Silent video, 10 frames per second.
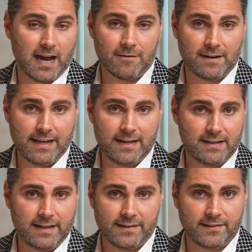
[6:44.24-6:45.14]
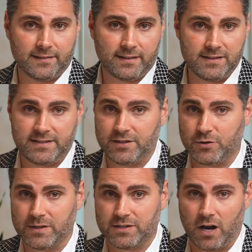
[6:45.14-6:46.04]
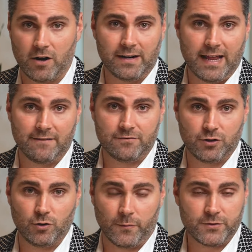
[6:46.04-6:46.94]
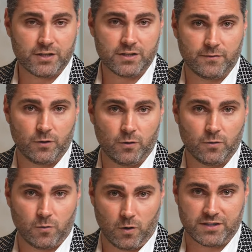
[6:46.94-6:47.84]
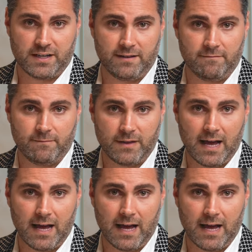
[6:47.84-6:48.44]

Currently, its constituents only have 2 options for crossing the